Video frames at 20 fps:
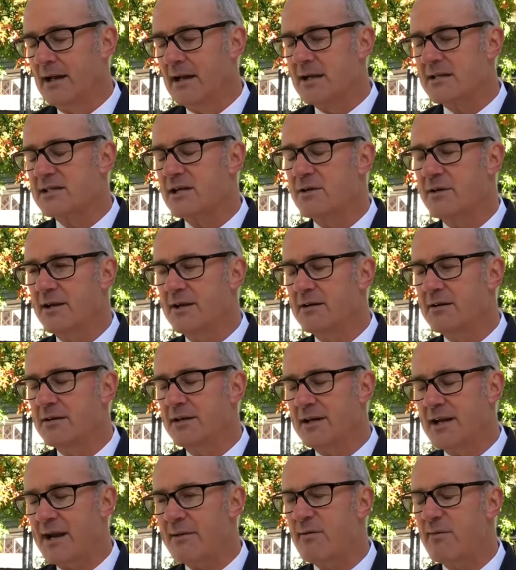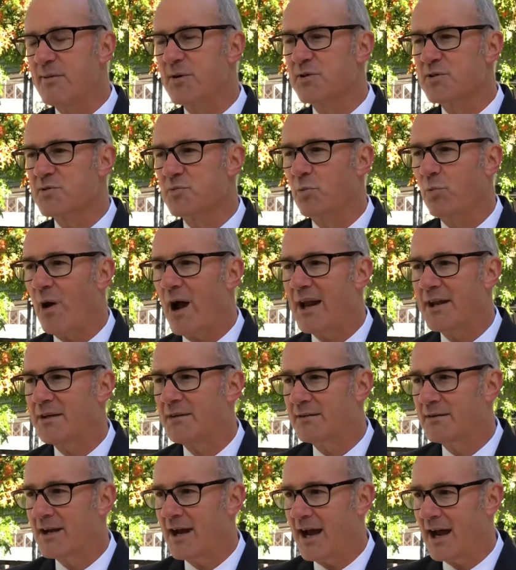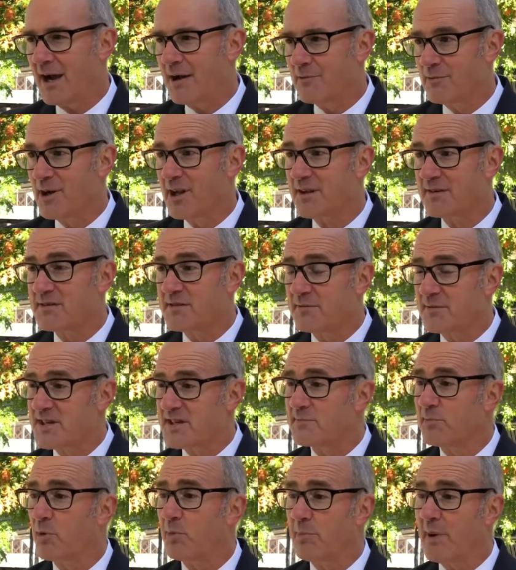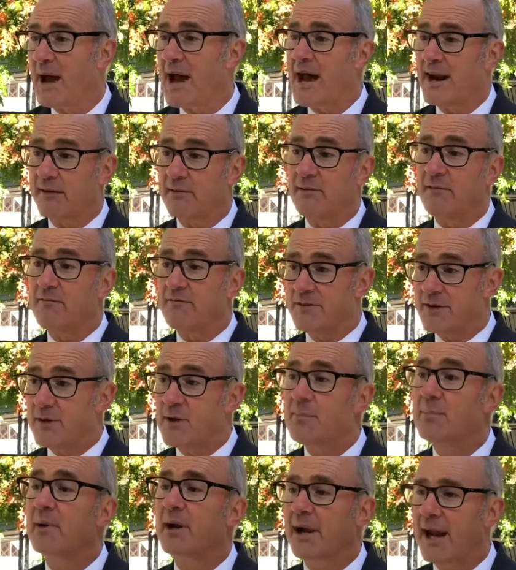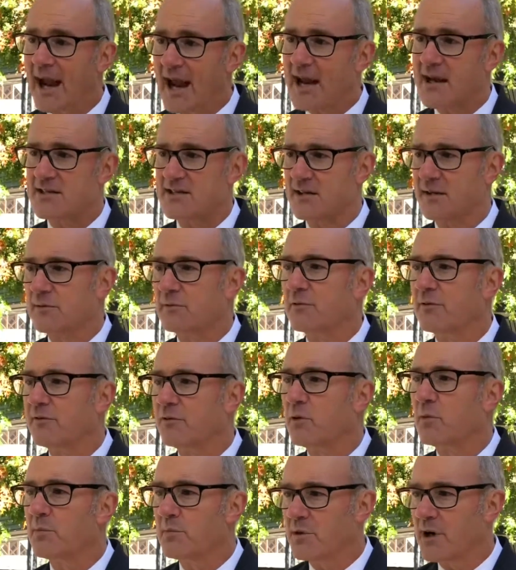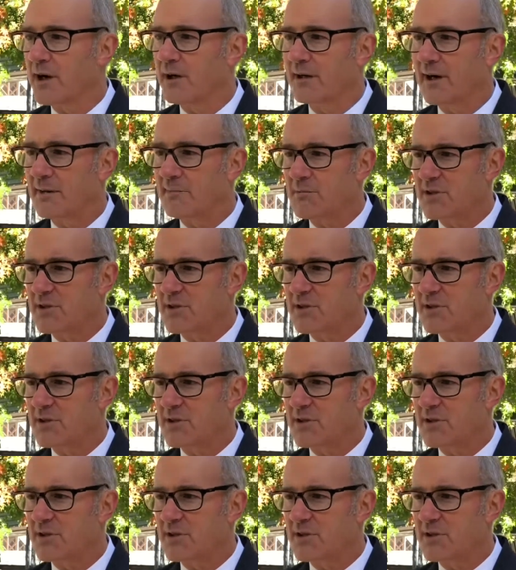So Kiwi Build's one relatively small part of a very big housing reform program.